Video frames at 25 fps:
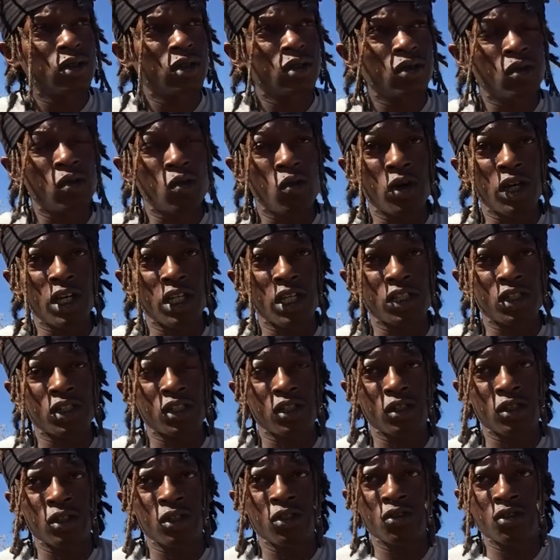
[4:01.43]
which
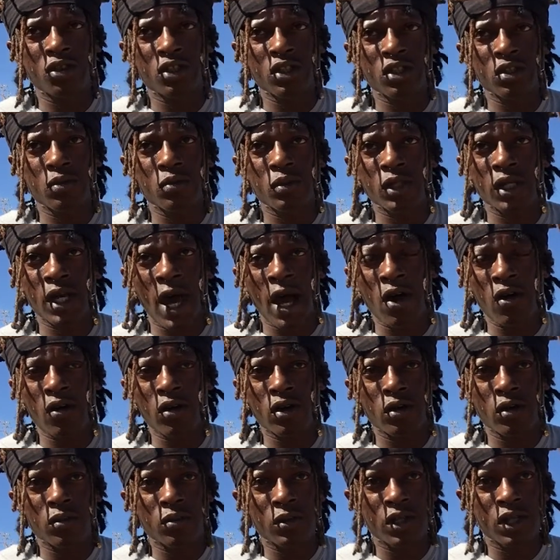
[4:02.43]
used to be
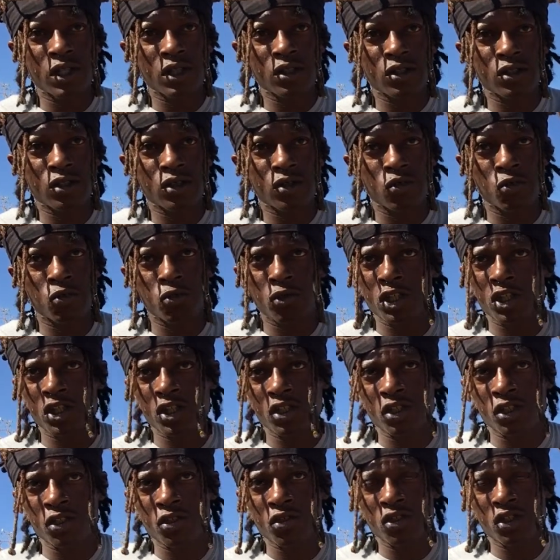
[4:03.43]
alchemists, which
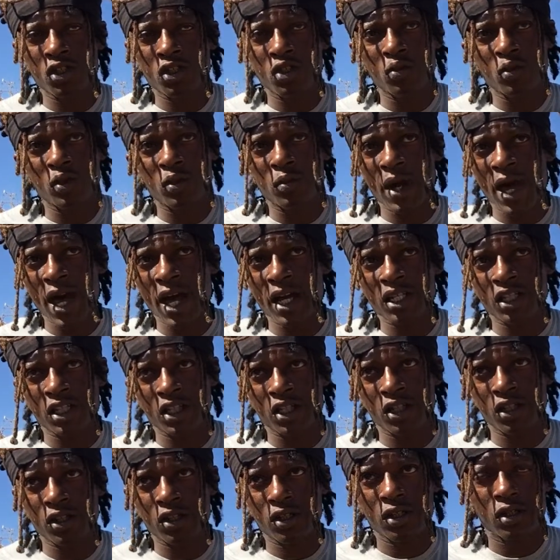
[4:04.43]
used to be magic.